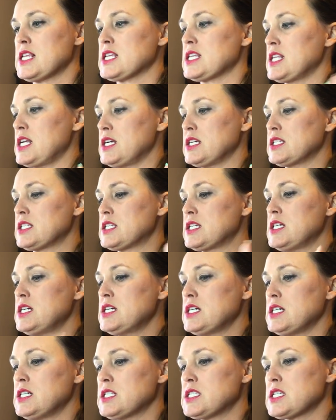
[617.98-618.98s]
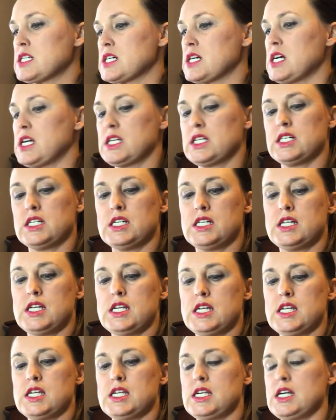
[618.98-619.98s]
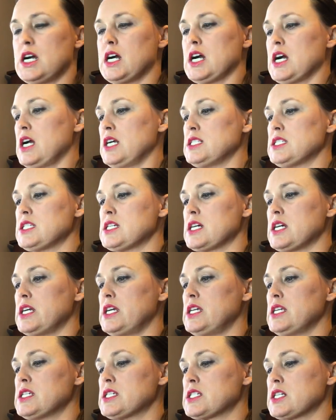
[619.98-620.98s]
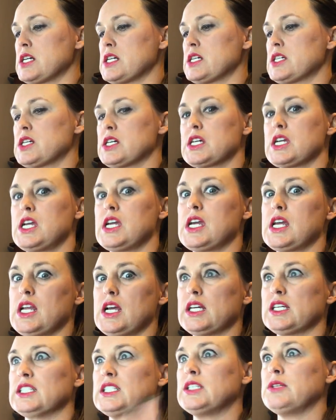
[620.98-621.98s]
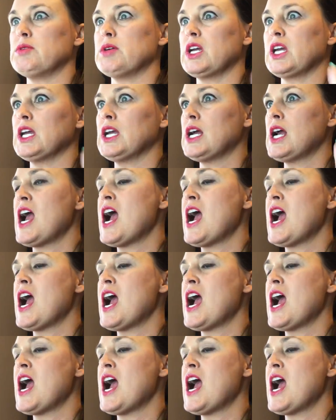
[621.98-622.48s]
So that was 2 coats of redwood, or I'm sorry, strawberry shortcake, and I'm doing my